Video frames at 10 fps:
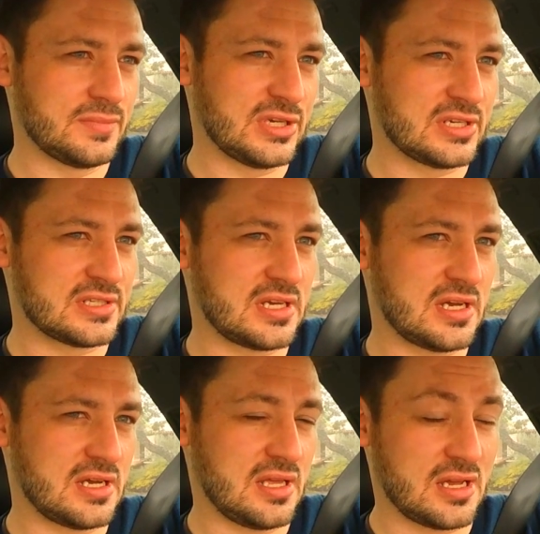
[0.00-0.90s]

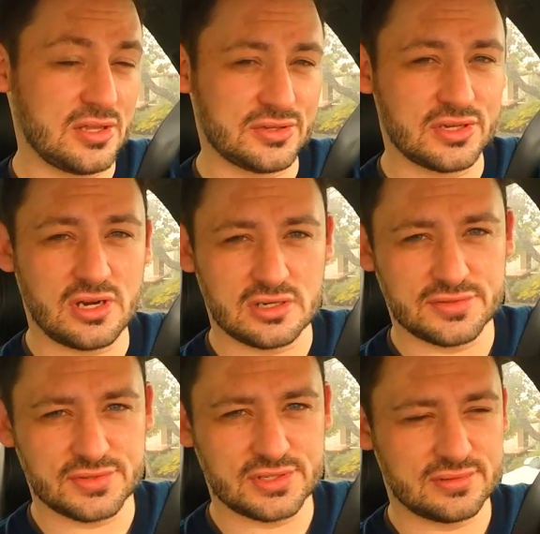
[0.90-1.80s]
because like I look at
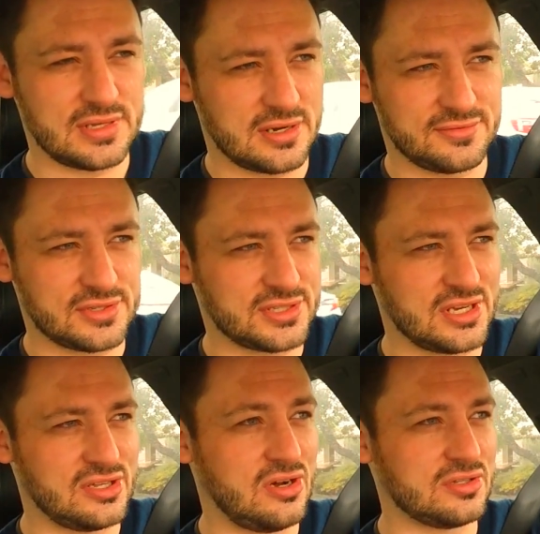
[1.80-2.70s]
cars that are for
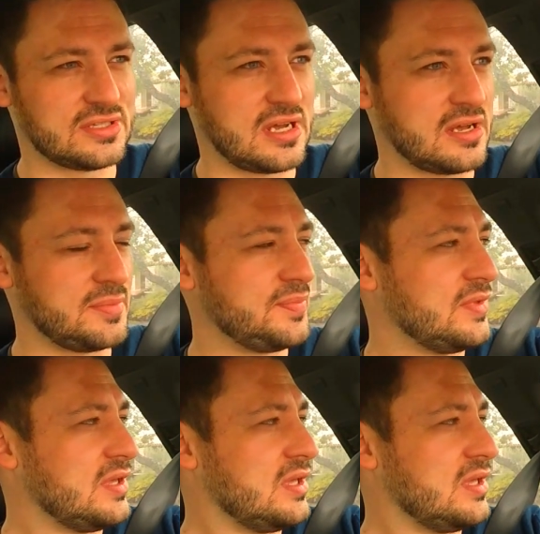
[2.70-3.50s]
sale all the time.